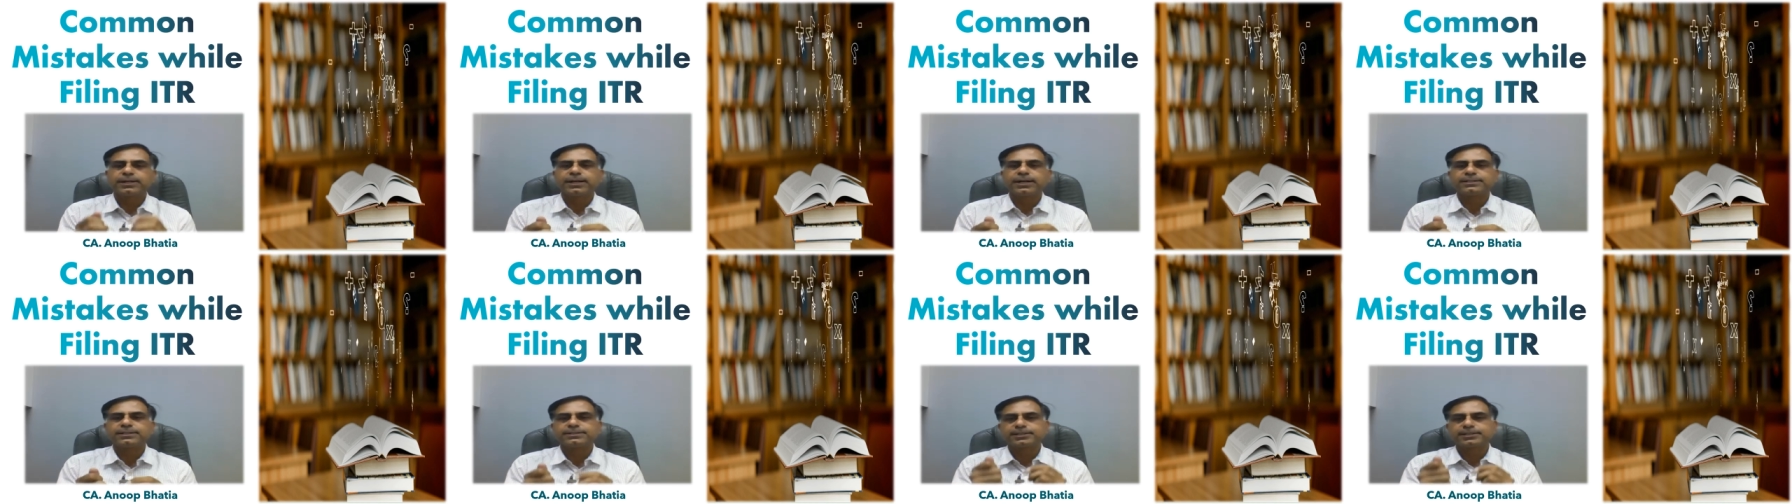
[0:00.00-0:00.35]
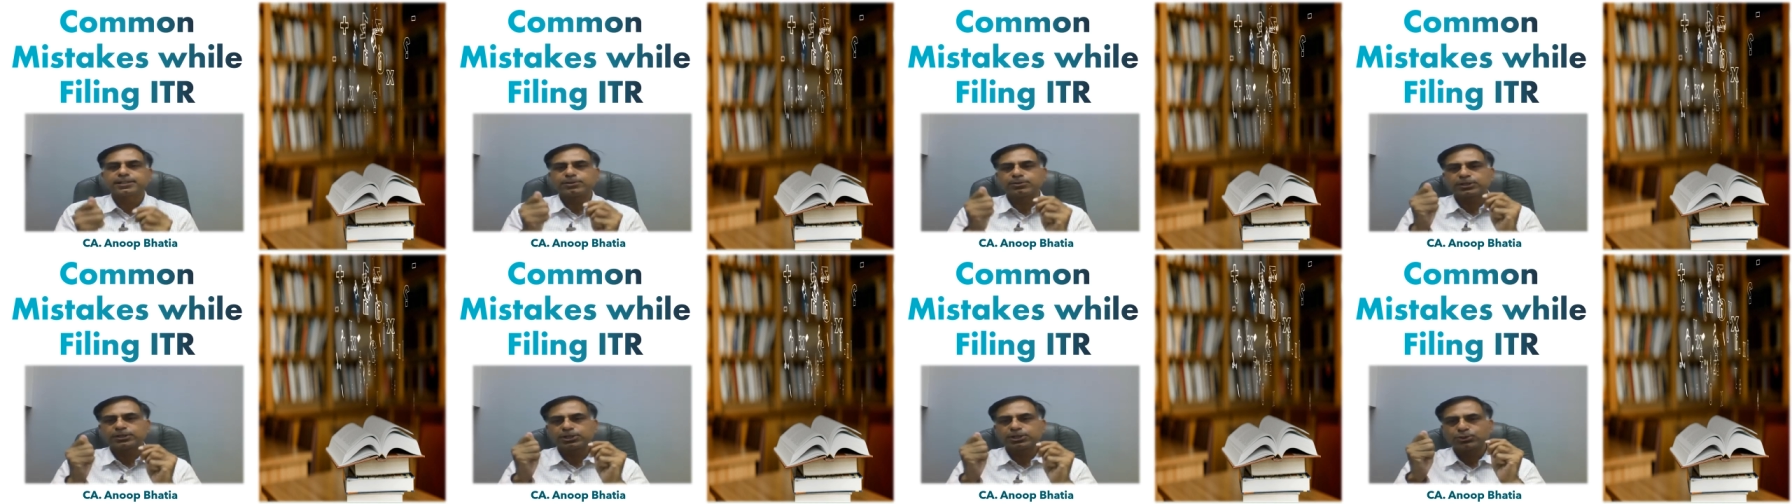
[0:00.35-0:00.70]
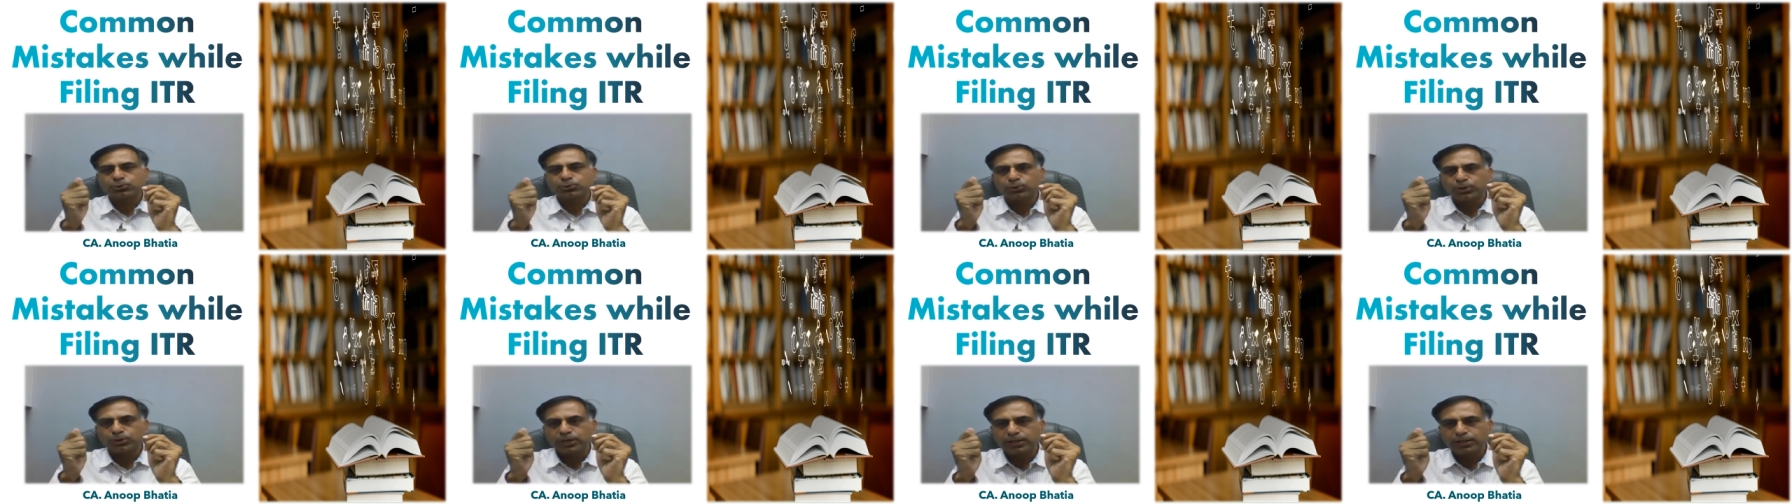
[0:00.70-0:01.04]
casted on the
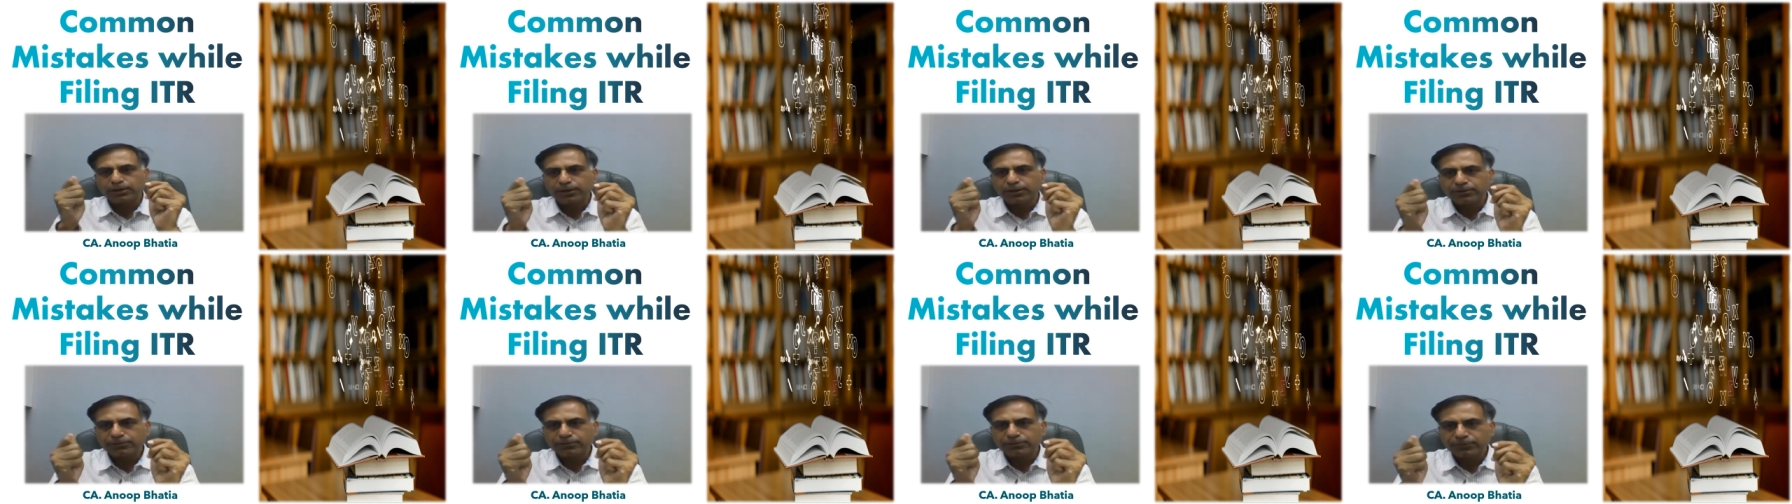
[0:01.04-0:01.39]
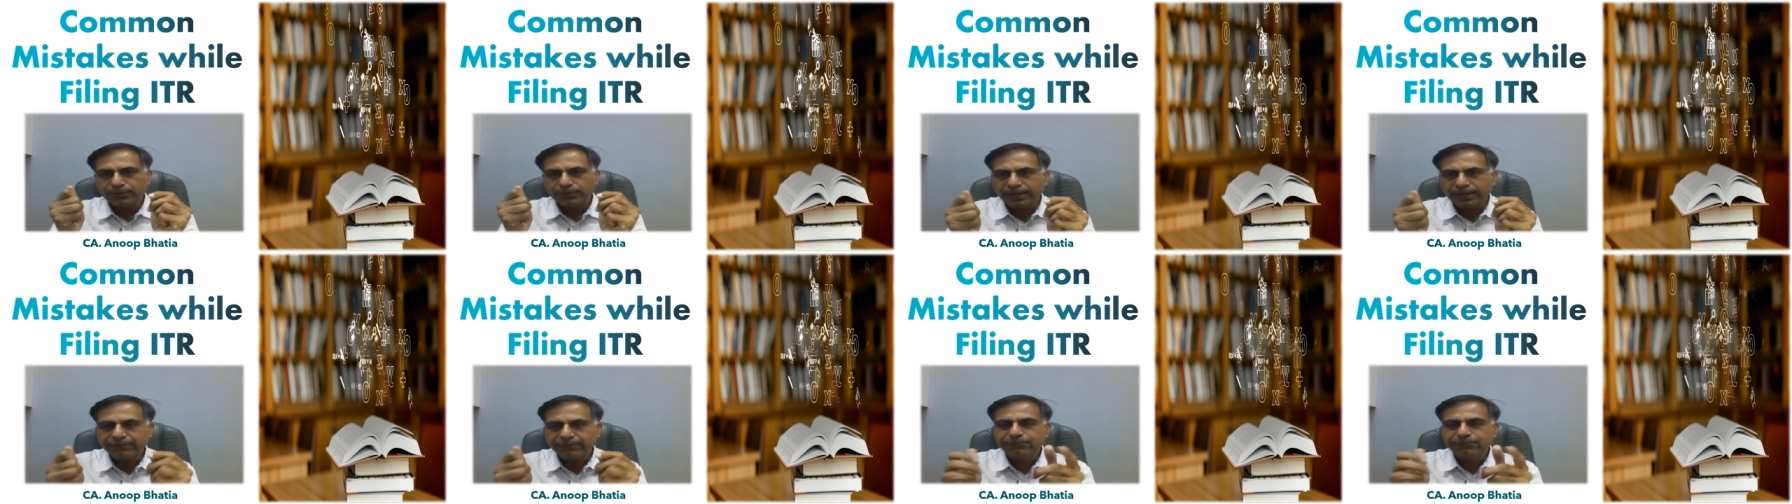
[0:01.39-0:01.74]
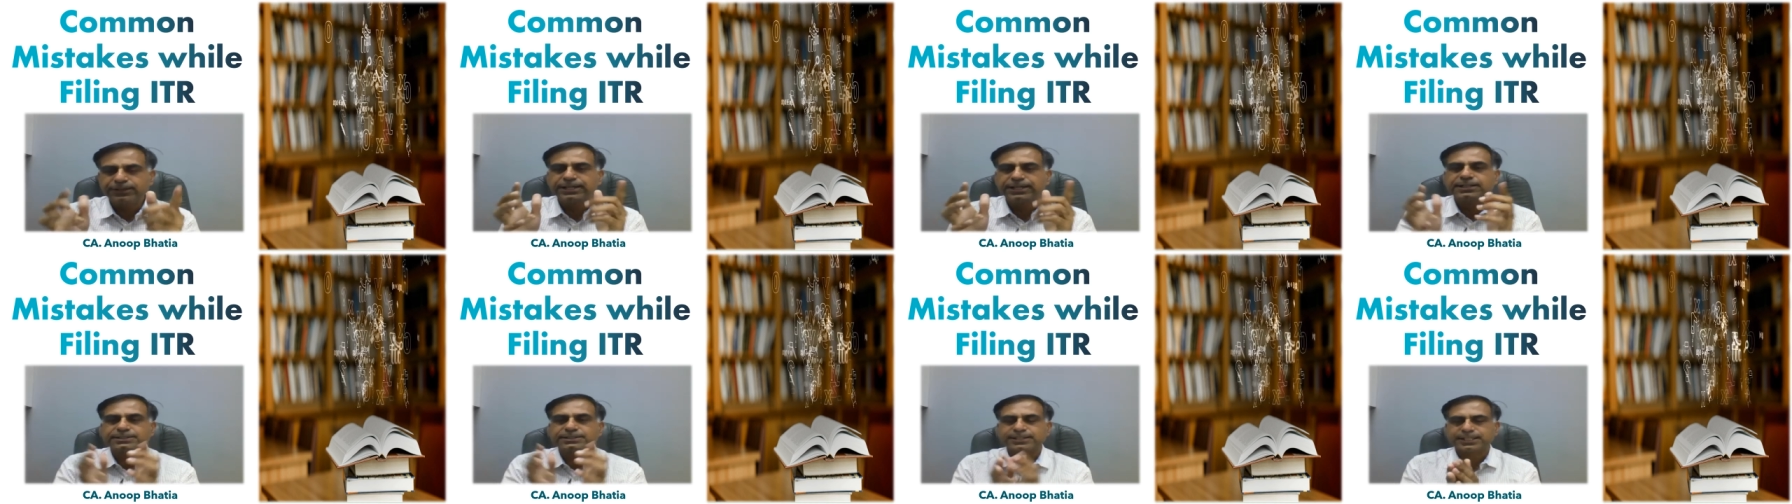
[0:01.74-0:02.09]
shoulder of
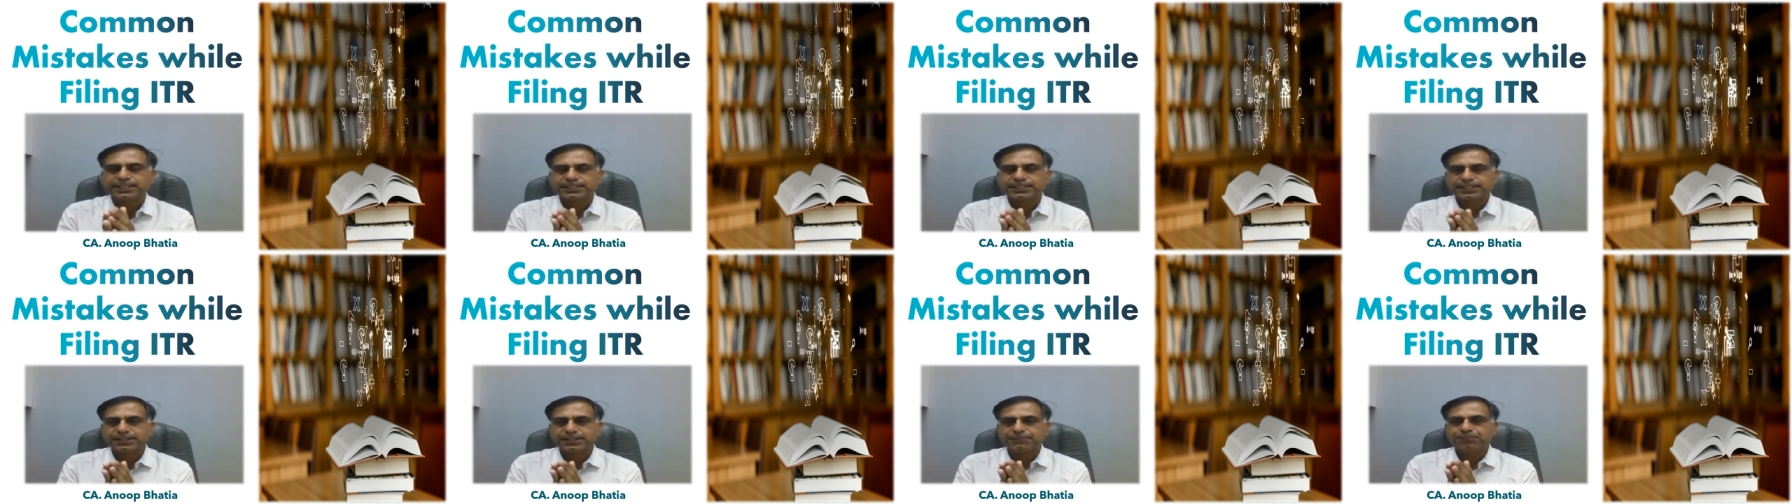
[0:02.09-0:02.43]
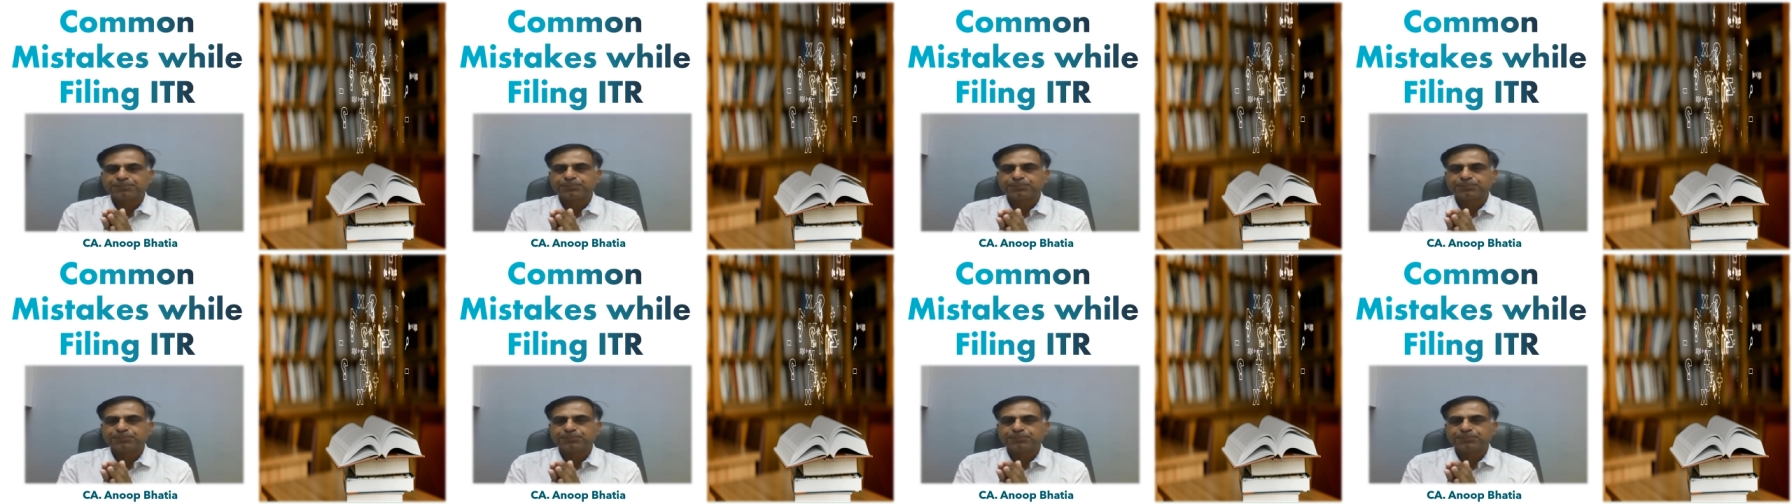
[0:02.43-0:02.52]
every assessee.